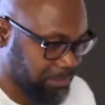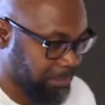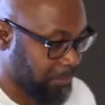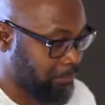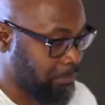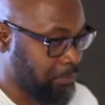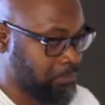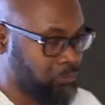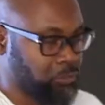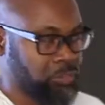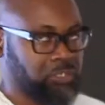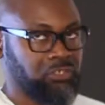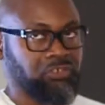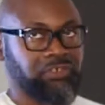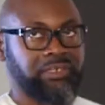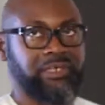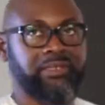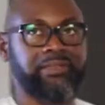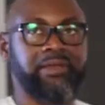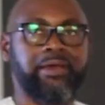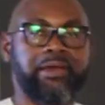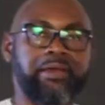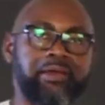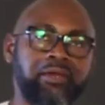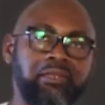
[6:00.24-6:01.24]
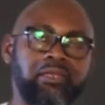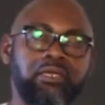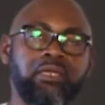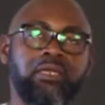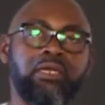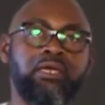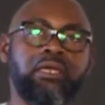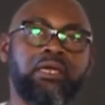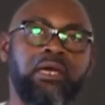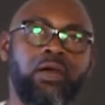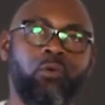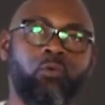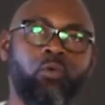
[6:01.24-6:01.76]
And I'm not lucky to get hired.
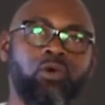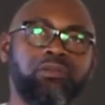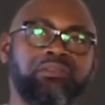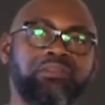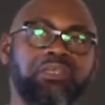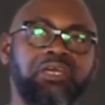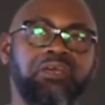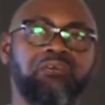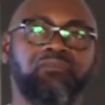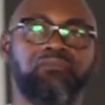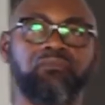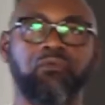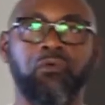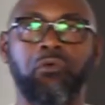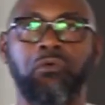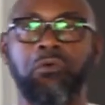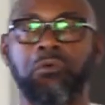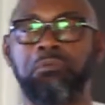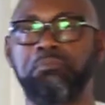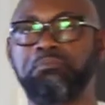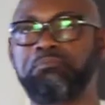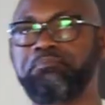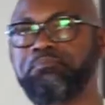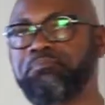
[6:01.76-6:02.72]
I worked there for